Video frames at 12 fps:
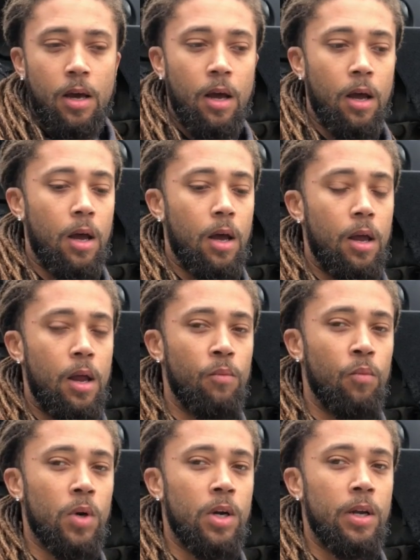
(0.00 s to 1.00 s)

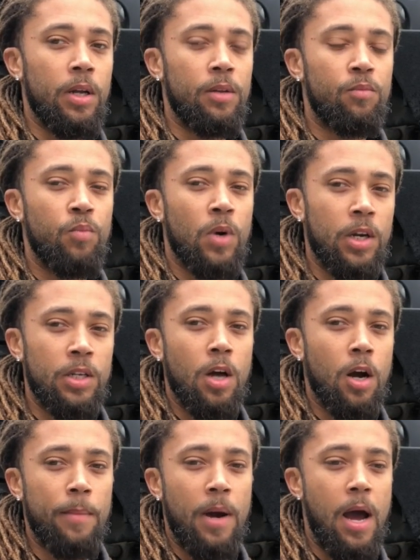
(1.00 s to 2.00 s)
And we're gonna
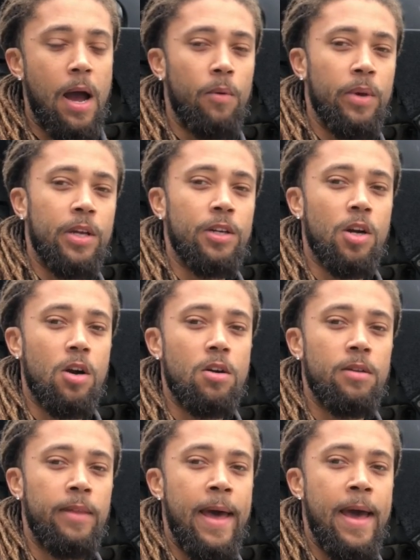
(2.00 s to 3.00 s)
talk about how we can
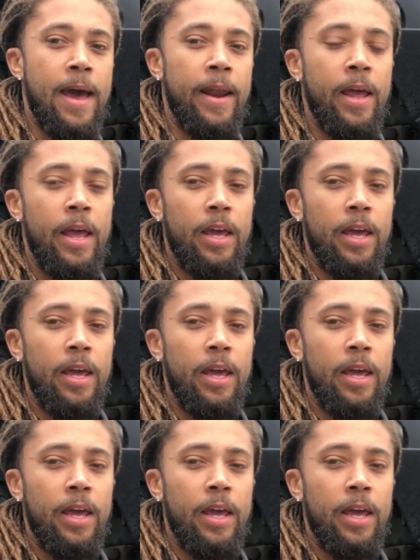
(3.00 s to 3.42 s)
turn that